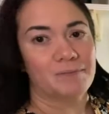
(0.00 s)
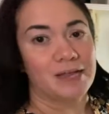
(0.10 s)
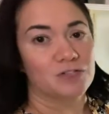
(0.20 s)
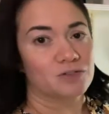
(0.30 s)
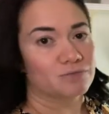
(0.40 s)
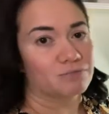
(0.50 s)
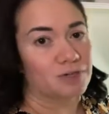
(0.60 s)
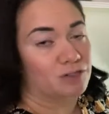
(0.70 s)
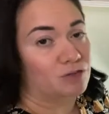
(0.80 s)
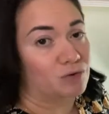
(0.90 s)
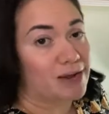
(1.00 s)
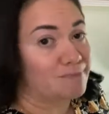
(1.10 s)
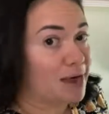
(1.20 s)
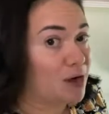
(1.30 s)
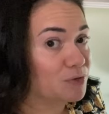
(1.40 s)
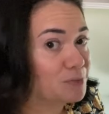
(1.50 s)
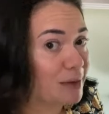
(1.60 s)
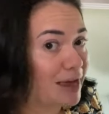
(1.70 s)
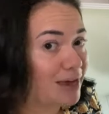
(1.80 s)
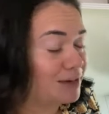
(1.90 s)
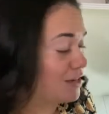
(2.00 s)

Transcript: it makes a great mouse pad